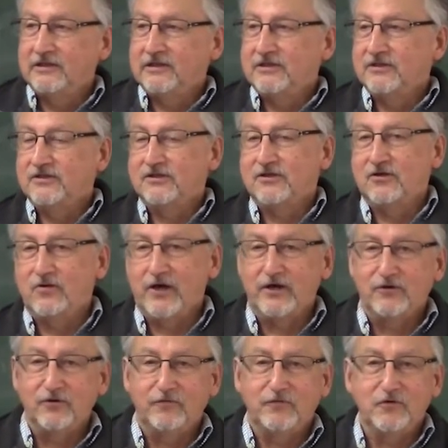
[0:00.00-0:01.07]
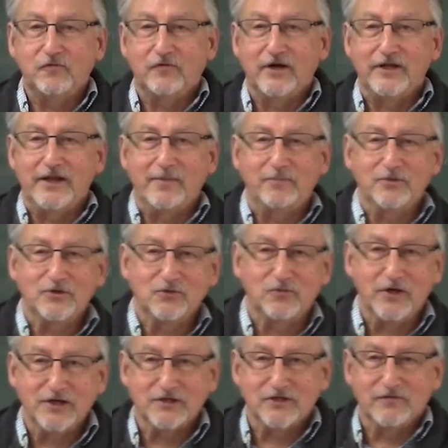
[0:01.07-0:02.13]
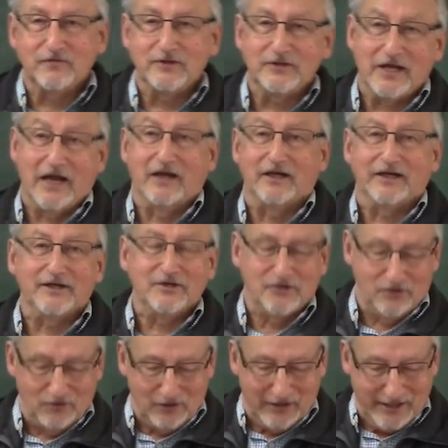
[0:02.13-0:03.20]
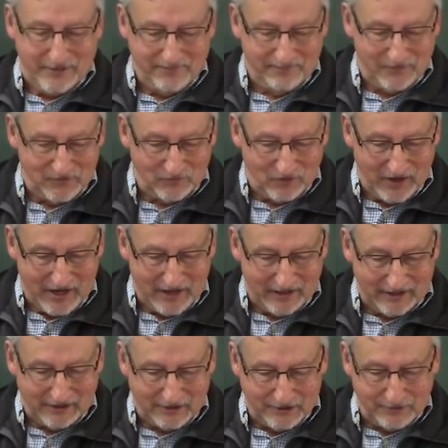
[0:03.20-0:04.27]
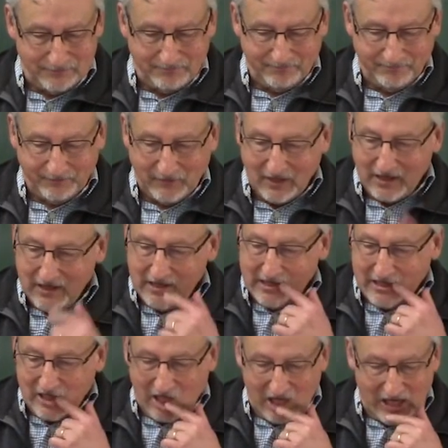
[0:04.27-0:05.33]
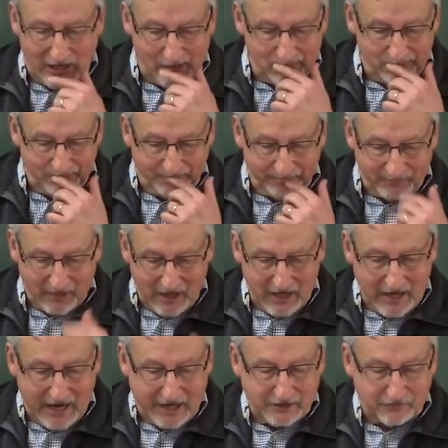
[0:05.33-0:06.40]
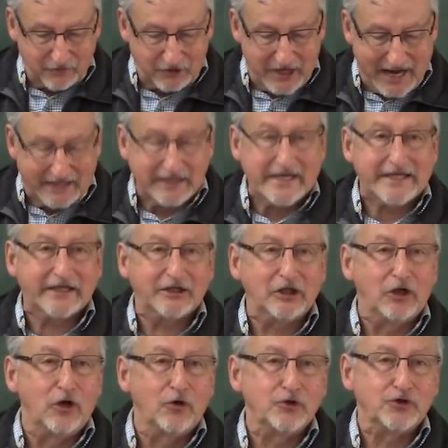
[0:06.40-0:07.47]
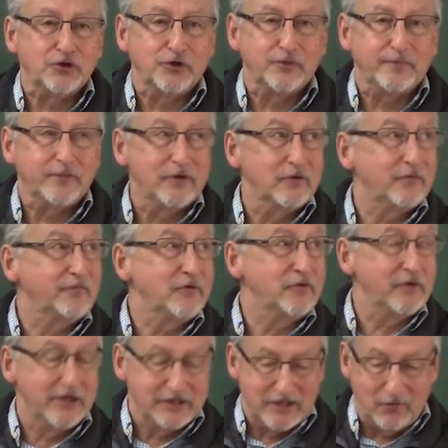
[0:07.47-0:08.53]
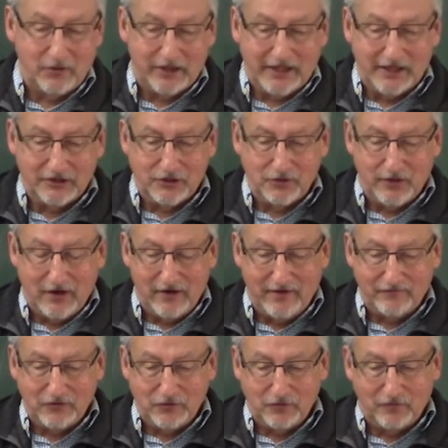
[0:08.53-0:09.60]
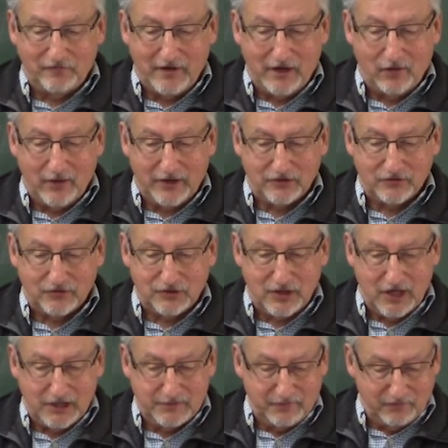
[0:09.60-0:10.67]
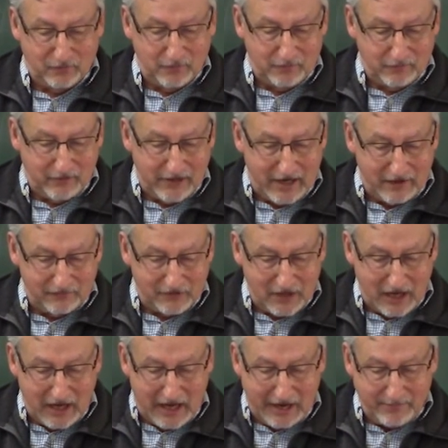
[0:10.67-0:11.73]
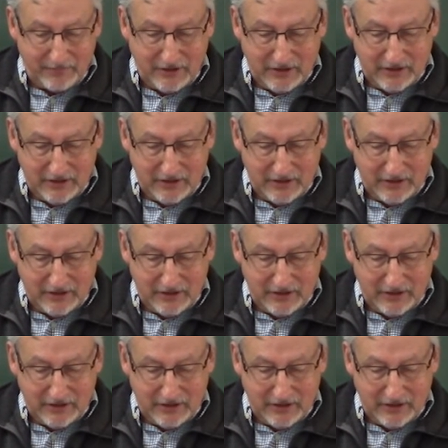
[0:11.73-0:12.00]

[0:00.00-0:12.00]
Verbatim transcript: So I don't know if you find that persuasive. It's elegant, certainly. It's very elegant. Um, as for technique and closure, there are a few things I want to get to, and I'll have you do a final exercise before we run out of time.